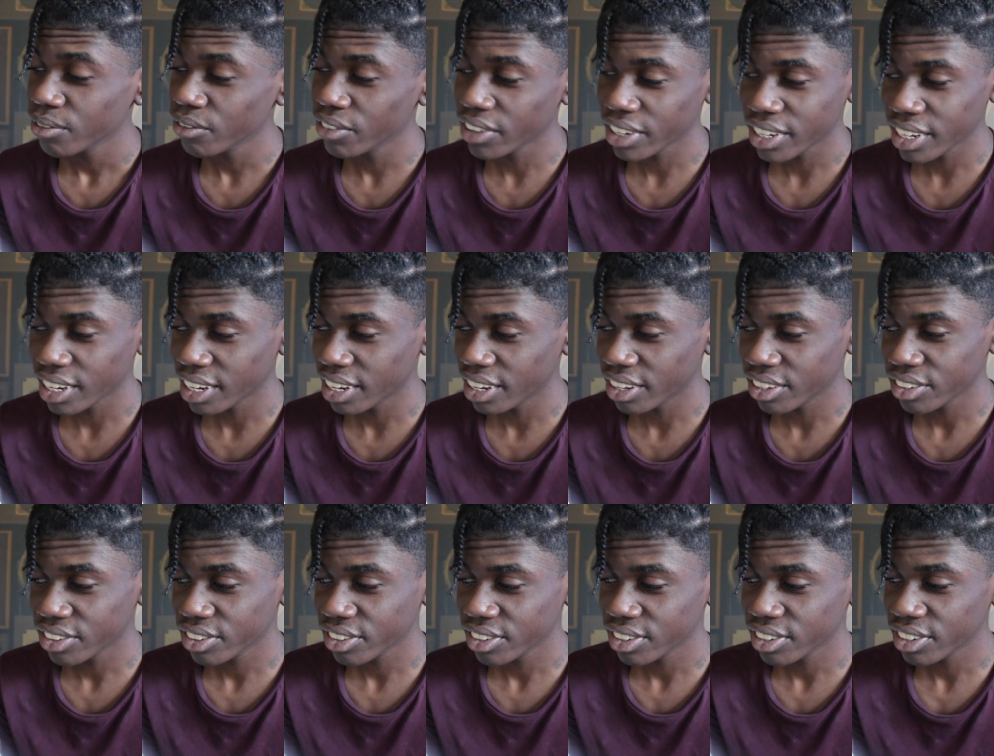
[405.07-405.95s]

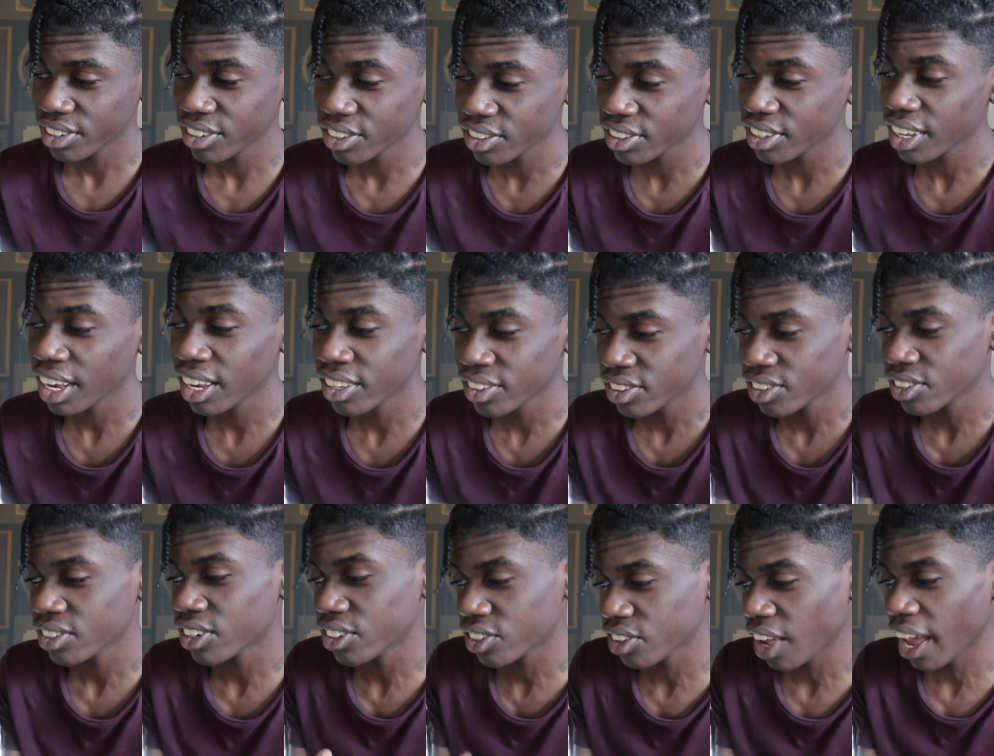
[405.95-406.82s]
Because just in case he
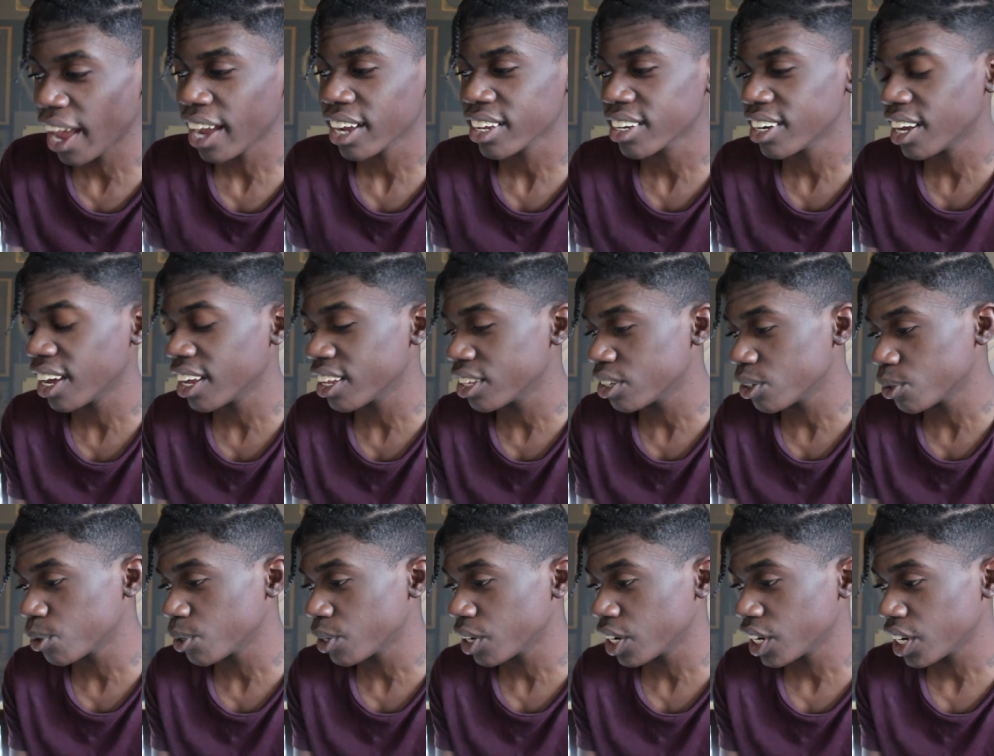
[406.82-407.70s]
starts acting out of
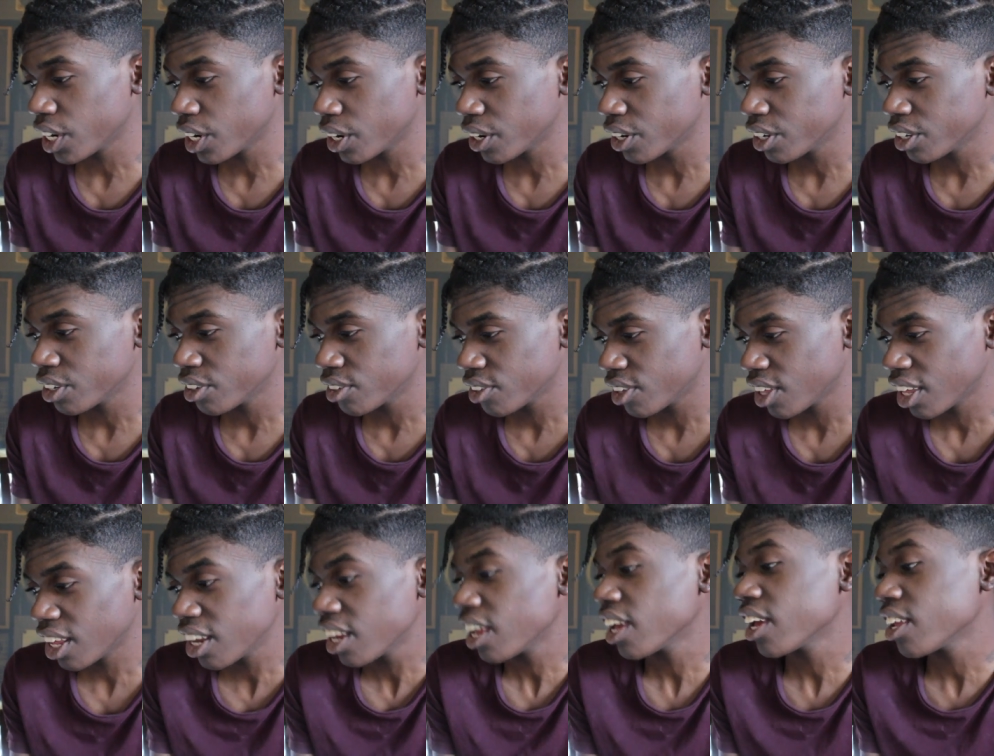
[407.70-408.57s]
the ordinary,
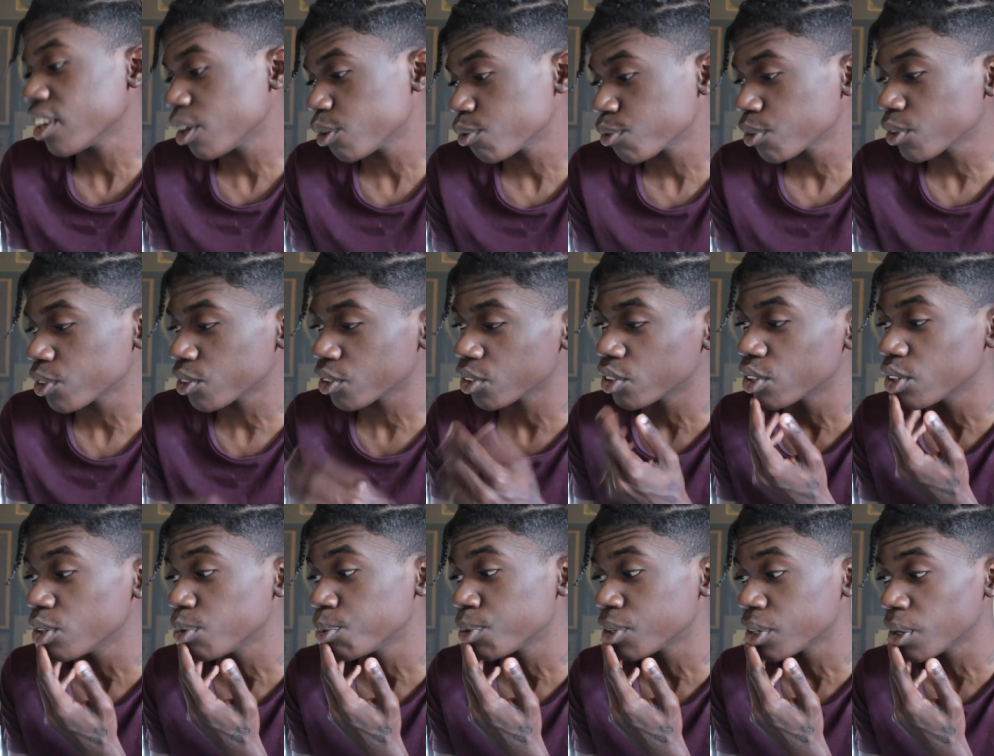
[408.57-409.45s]
and there ain't no
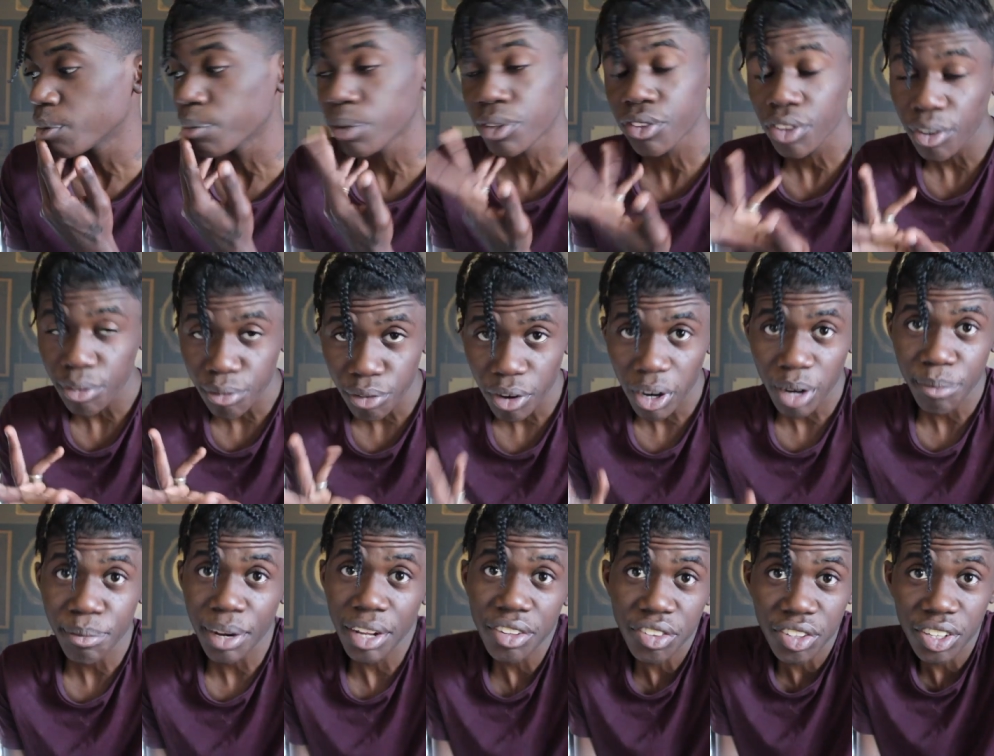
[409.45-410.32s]
FouseyTube shit. But so
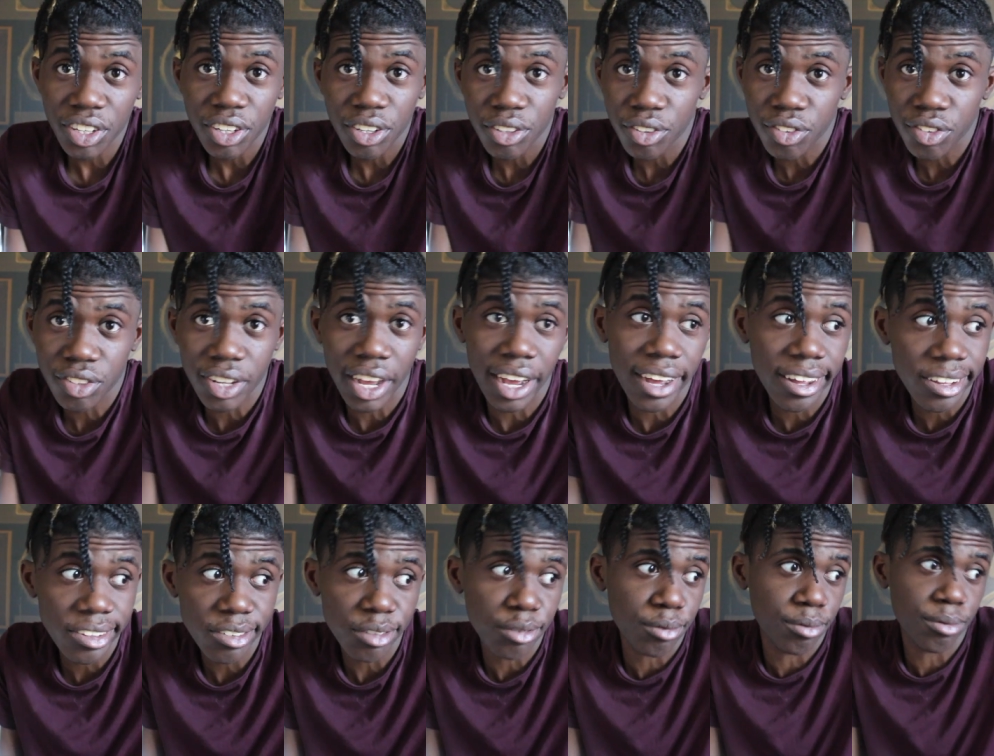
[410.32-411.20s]
far I'm not seeing no
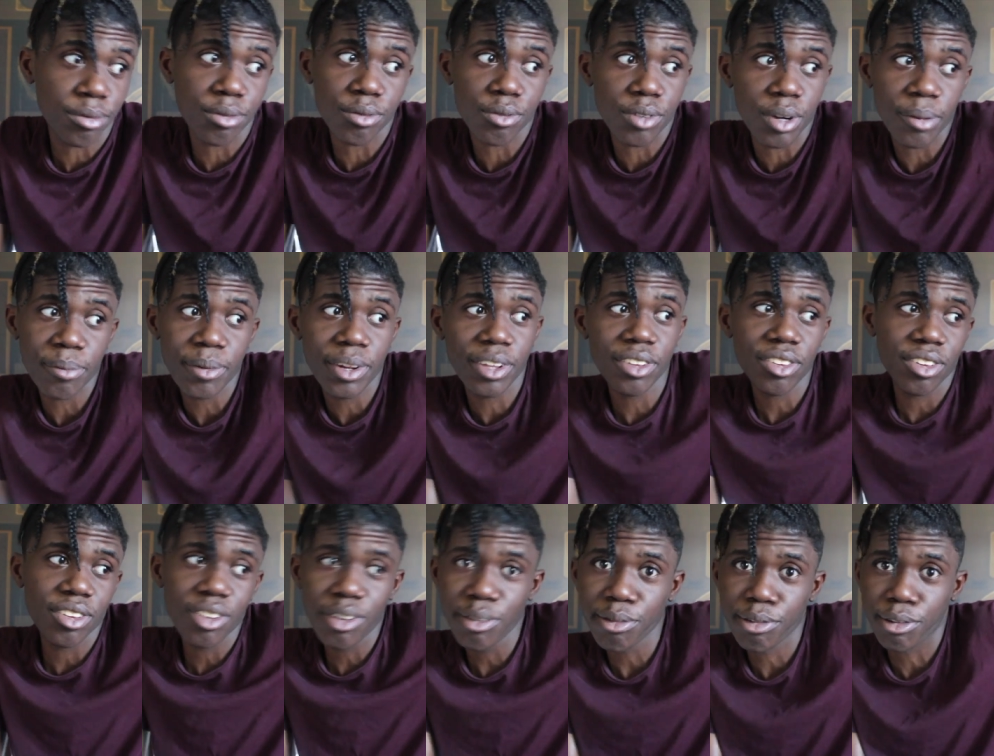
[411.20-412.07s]
signs of
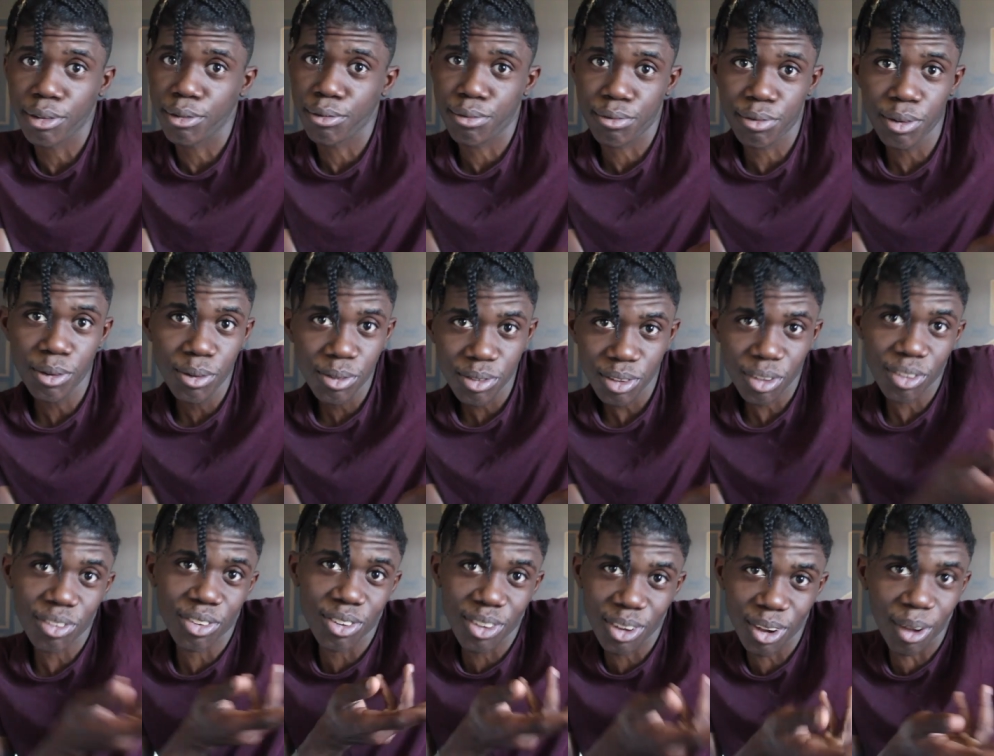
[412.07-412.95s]
reminiscent of
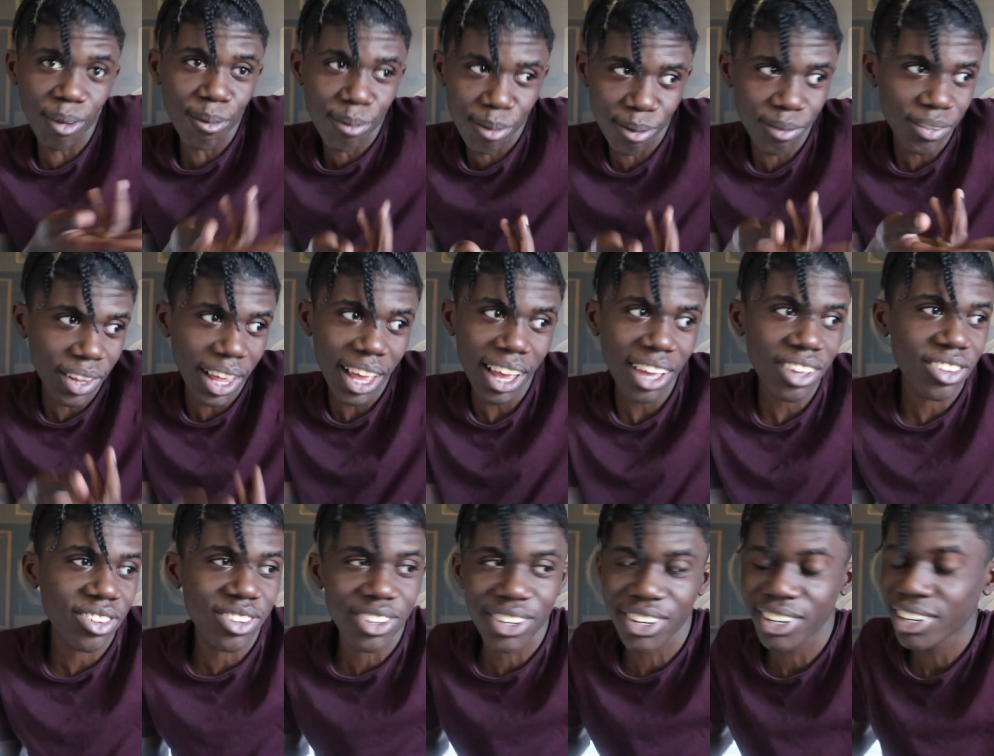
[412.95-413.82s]
FouseyTube from
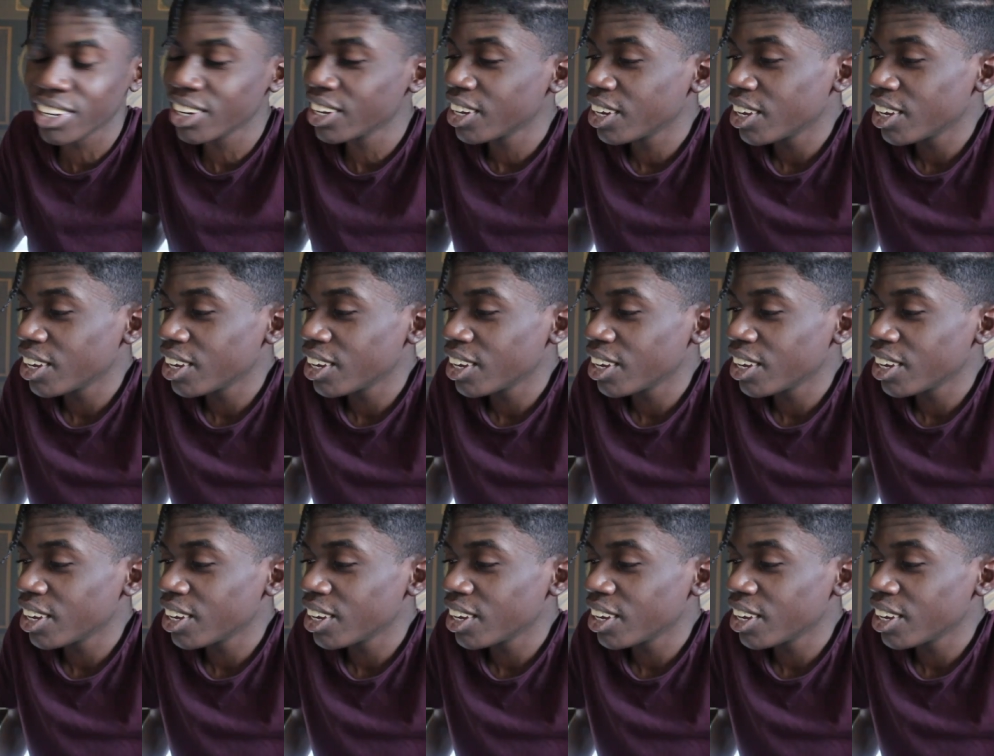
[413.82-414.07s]
last year.